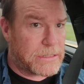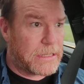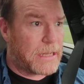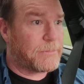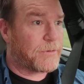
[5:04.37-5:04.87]

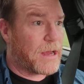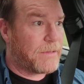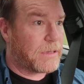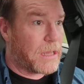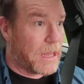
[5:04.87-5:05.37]
see, I'm
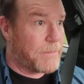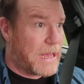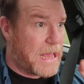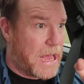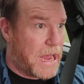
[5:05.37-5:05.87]
driving, and
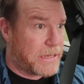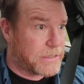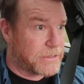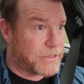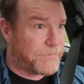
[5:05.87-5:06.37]
my
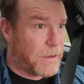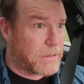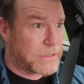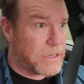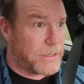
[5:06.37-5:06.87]
eyes are
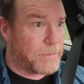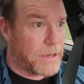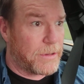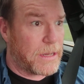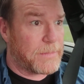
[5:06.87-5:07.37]
focused on the
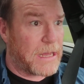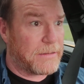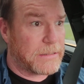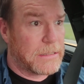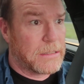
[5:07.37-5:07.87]
road. I'm
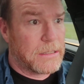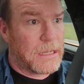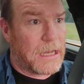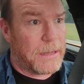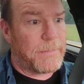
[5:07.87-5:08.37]
not,
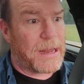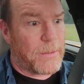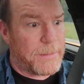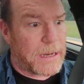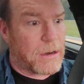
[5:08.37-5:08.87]
uh, by the
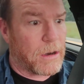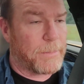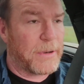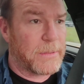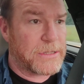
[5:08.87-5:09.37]
way, my car
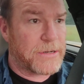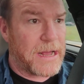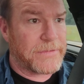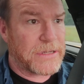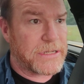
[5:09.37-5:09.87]
pretty much
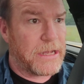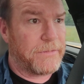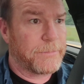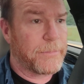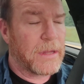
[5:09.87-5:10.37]
drives
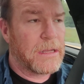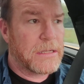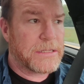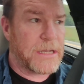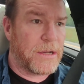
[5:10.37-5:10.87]
itself.
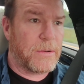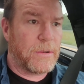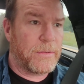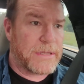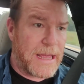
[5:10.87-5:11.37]
So
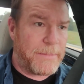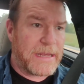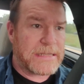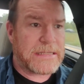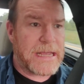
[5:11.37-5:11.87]
with that
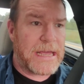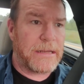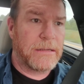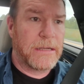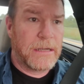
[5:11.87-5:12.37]
being
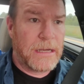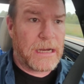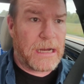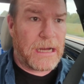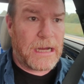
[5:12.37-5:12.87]
said,
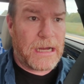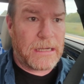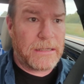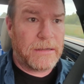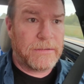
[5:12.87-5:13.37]

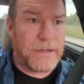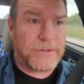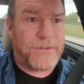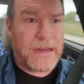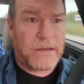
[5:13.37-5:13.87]
uh,
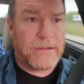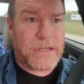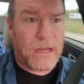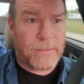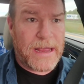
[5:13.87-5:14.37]
there's fake
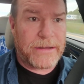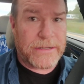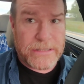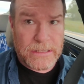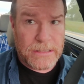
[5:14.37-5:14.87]
news all around
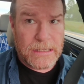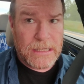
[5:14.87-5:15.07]
us.